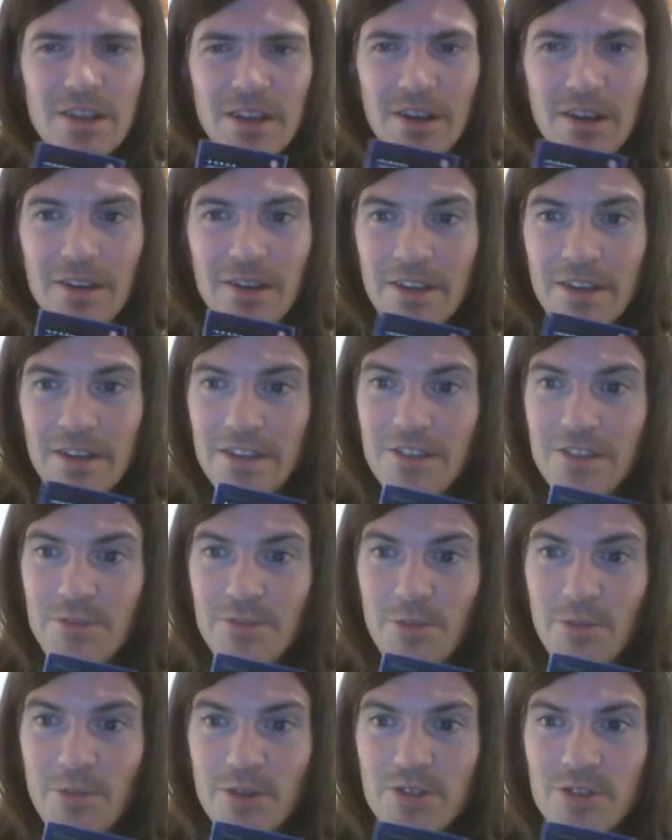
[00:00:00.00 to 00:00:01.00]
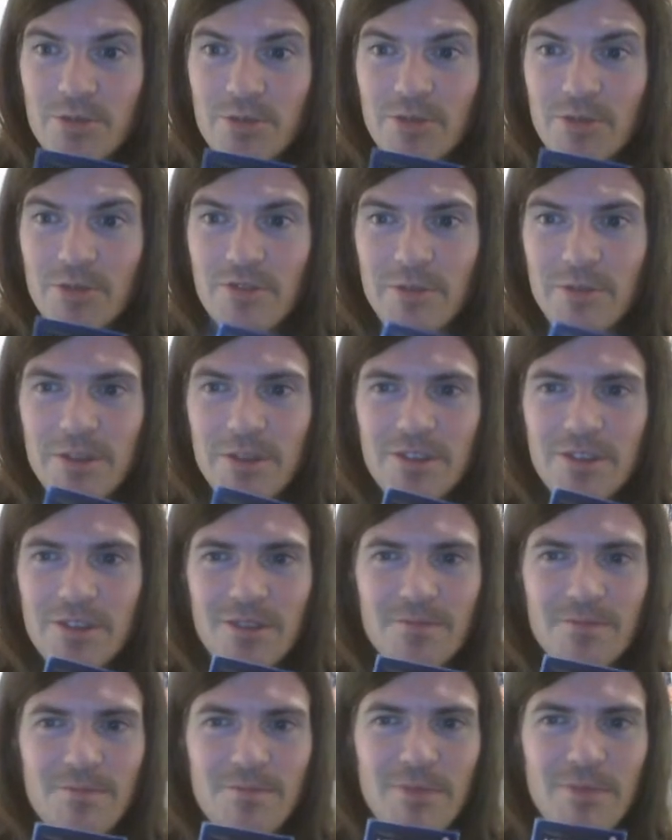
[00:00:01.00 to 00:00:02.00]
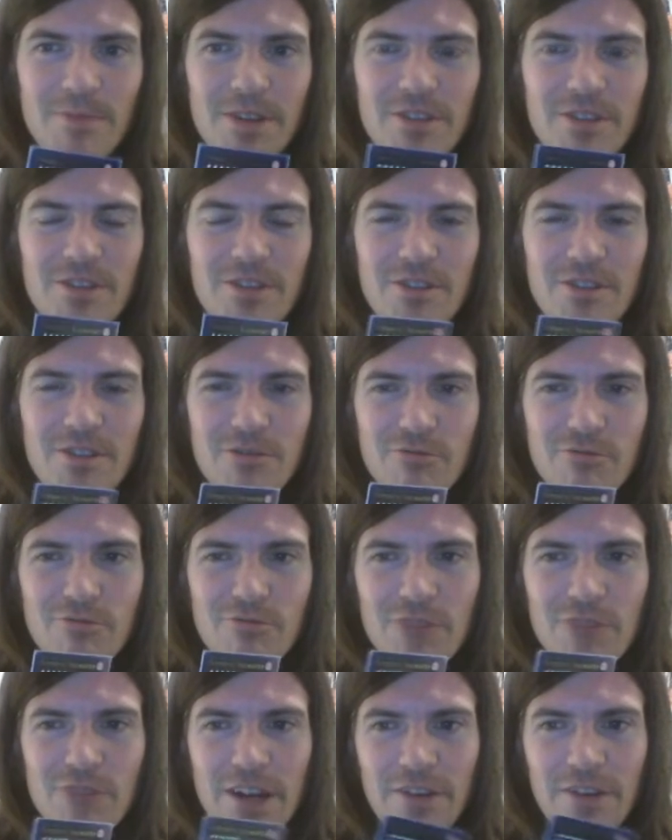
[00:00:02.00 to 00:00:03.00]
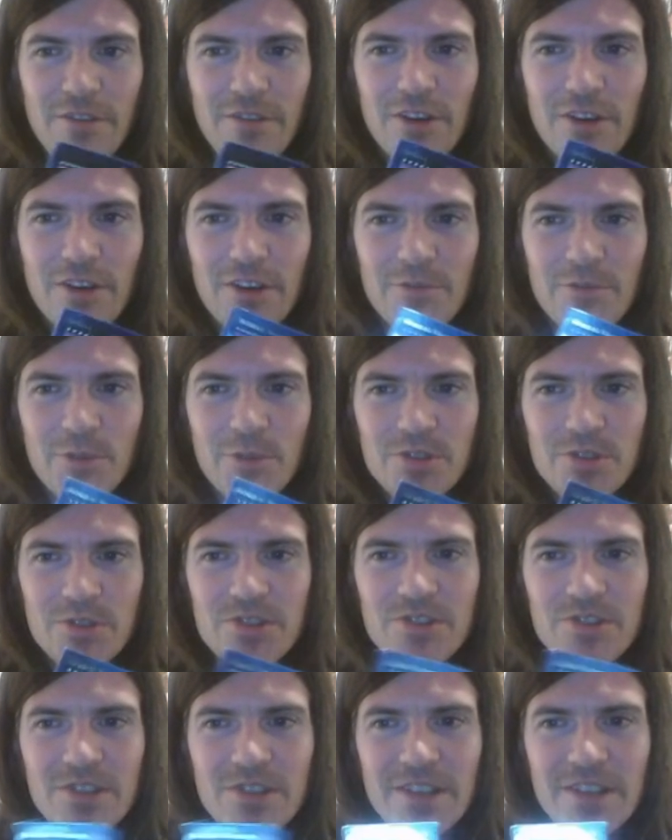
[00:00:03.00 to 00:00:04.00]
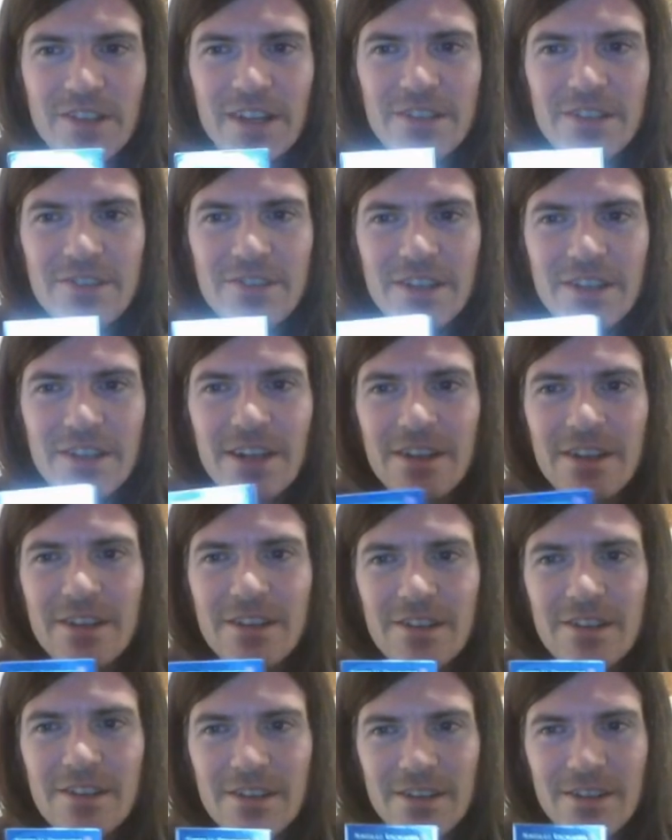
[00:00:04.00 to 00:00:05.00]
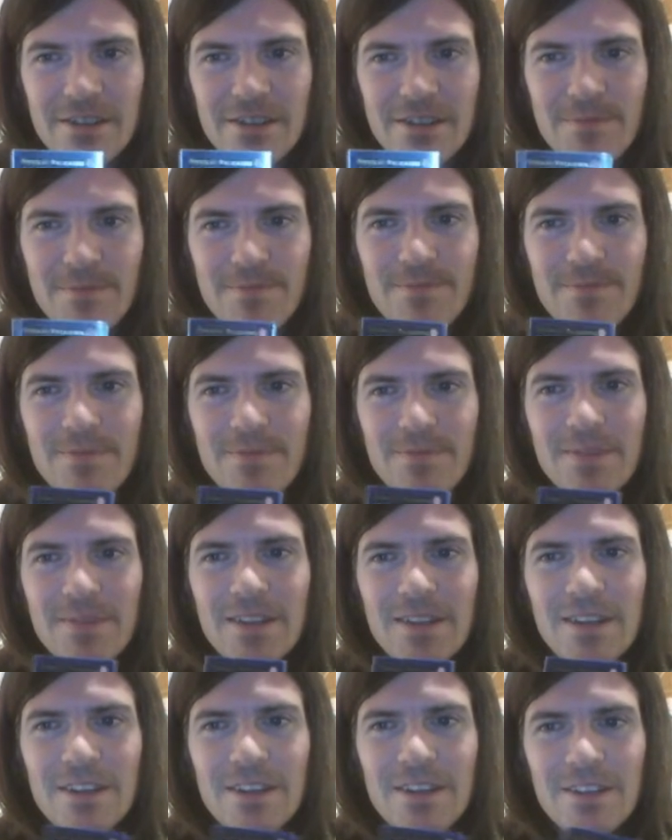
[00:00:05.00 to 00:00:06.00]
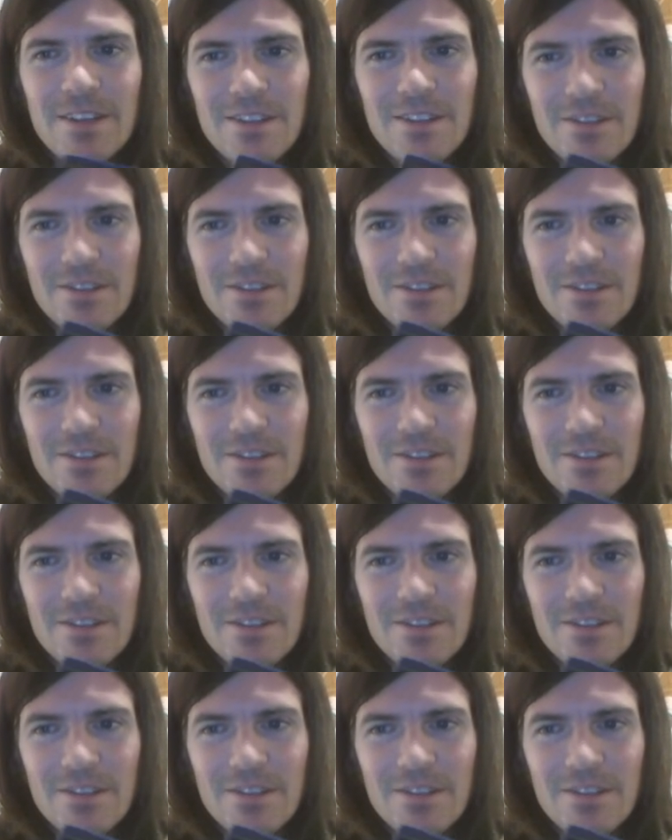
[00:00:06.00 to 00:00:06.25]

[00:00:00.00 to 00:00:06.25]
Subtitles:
it is possible for me to make rank 5 monsters in that deck. But I'd